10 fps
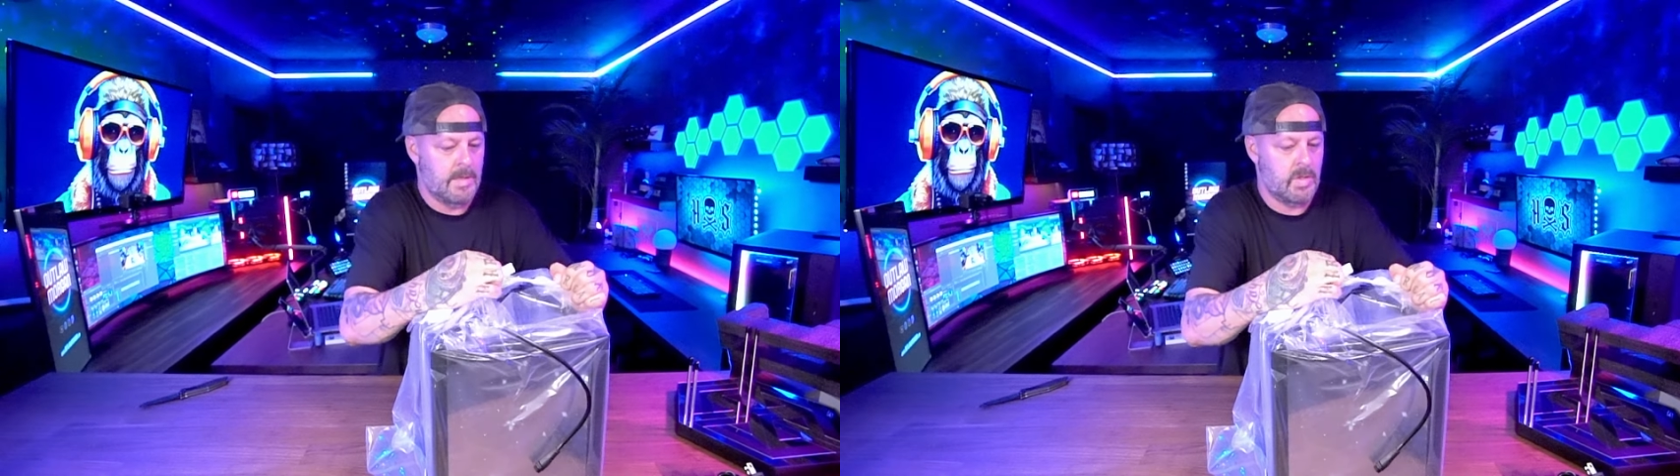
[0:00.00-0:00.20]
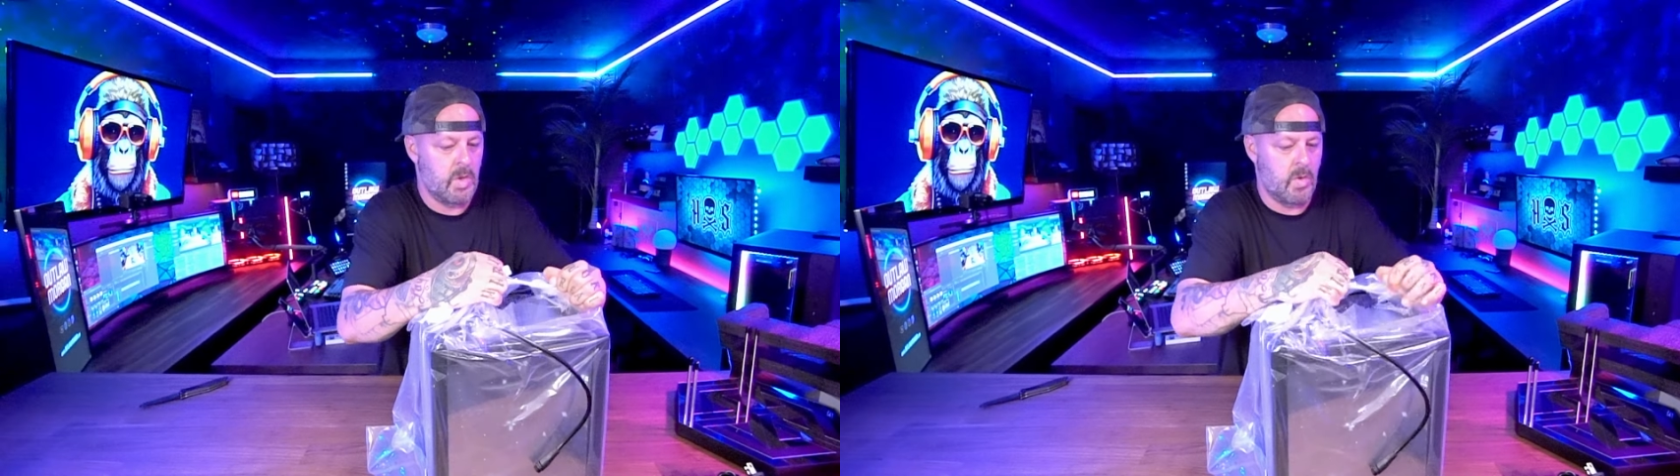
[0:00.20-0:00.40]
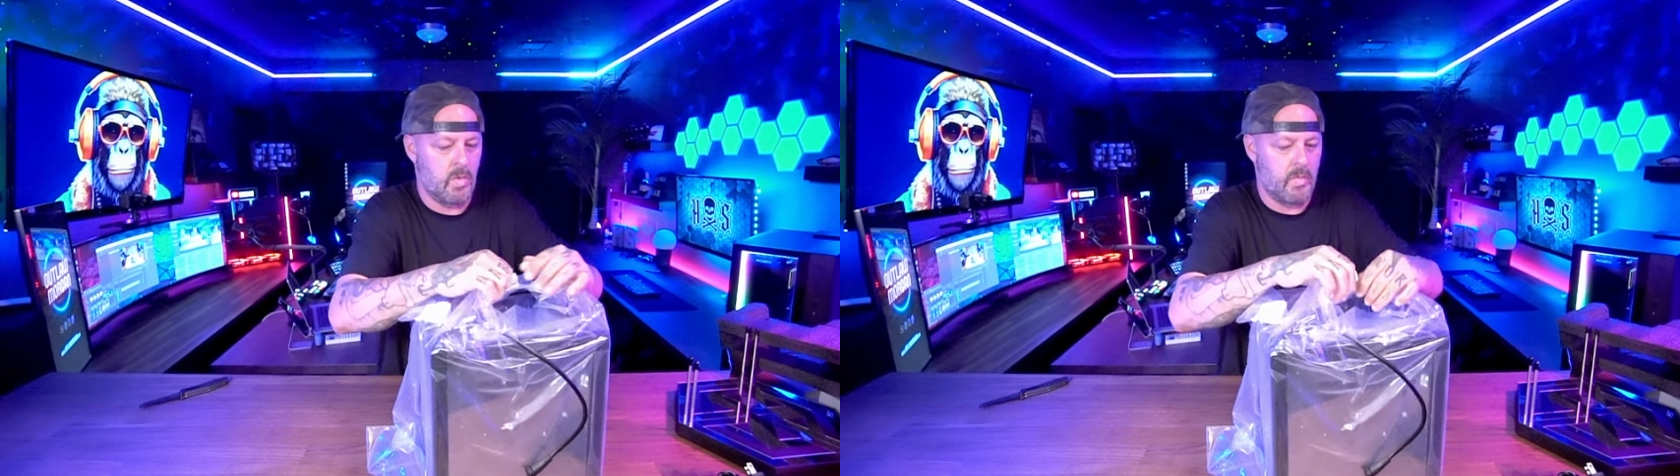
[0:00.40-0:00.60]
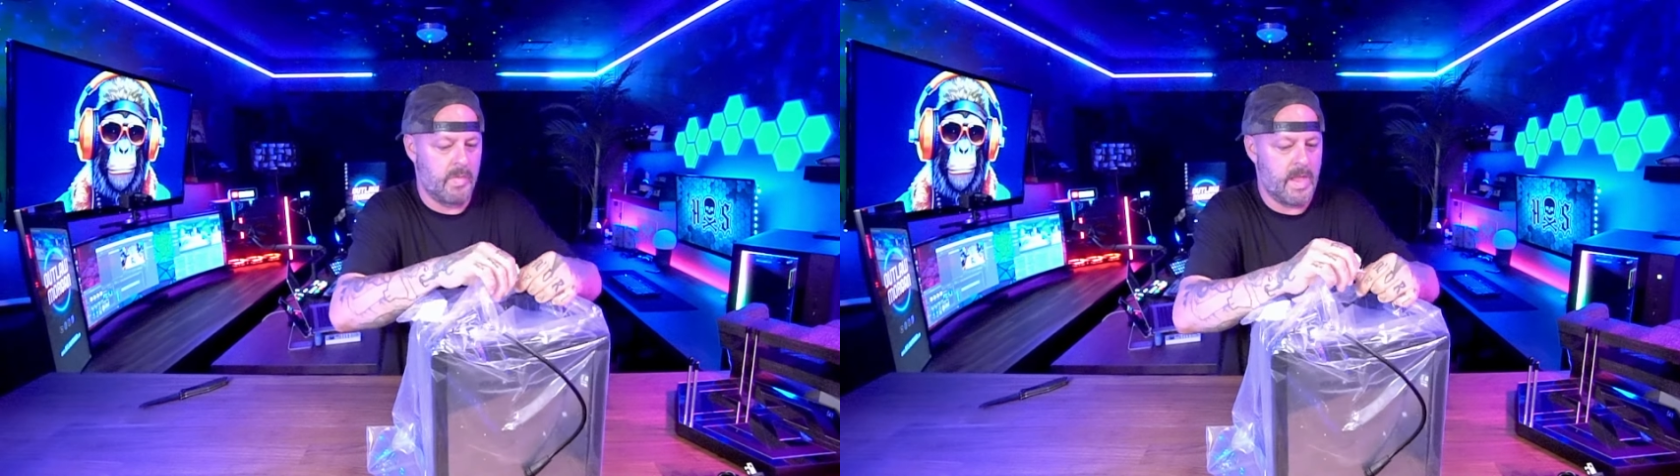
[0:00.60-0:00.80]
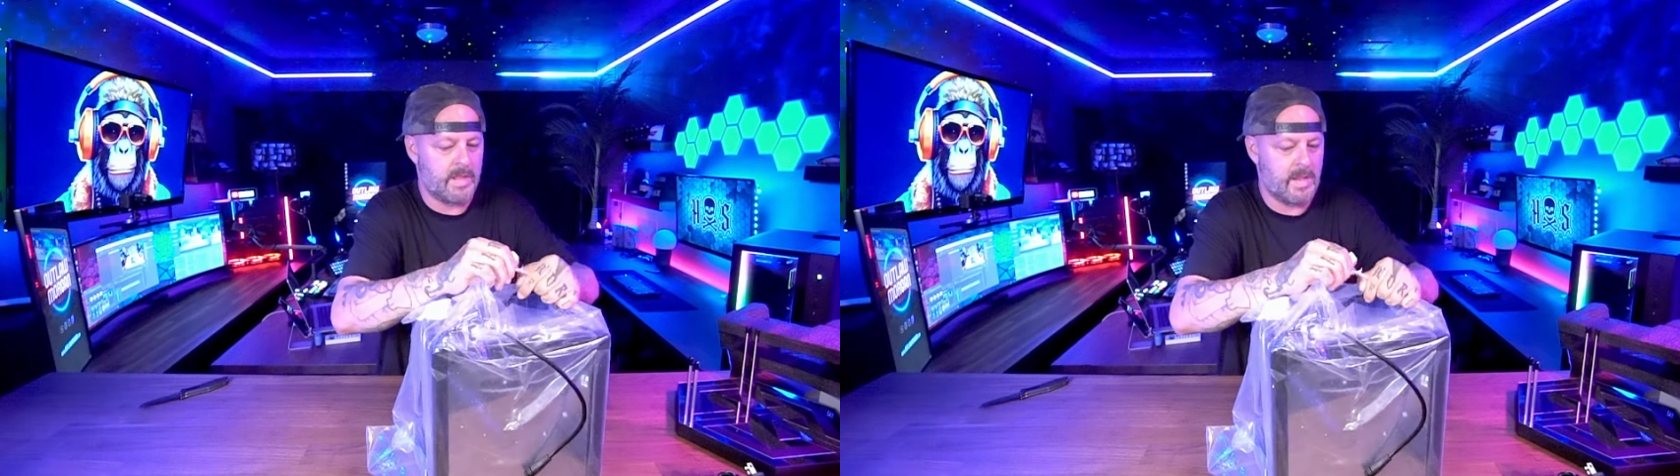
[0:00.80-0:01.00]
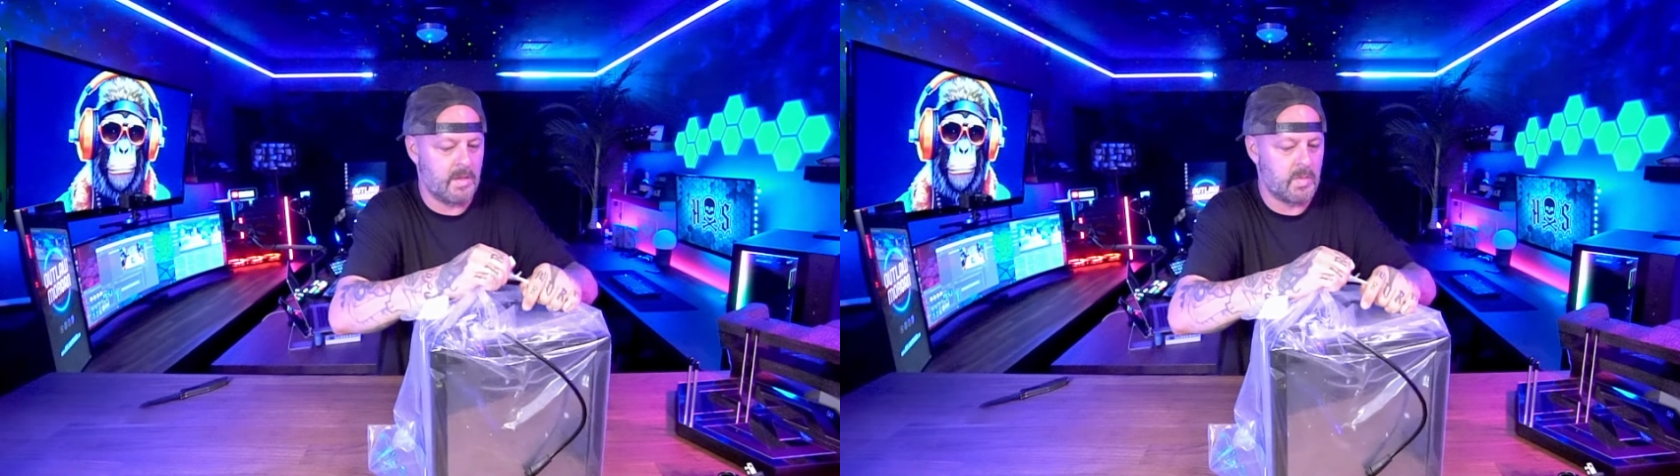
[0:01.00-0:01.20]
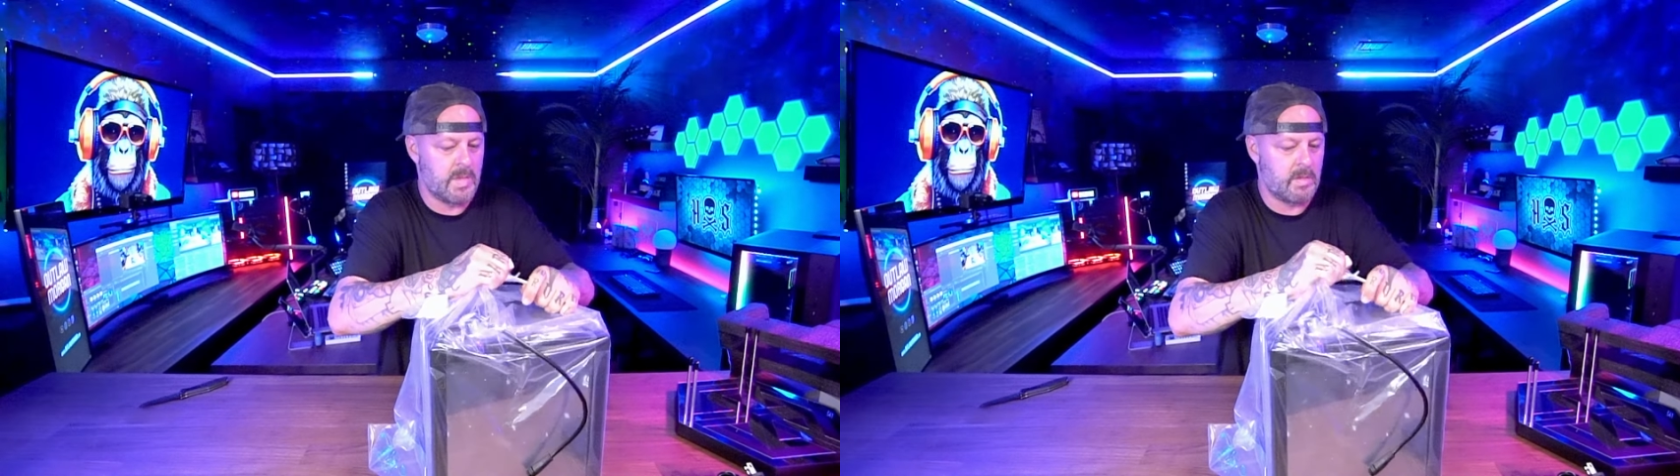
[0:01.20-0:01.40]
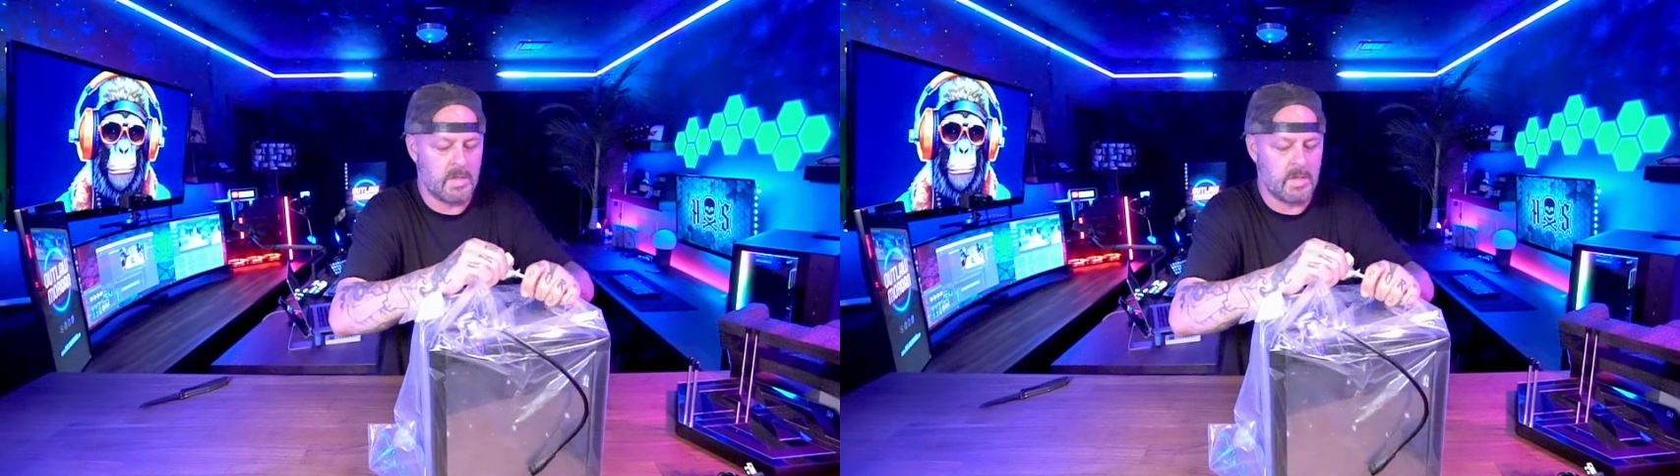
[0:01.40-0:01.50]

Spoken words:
So that tells me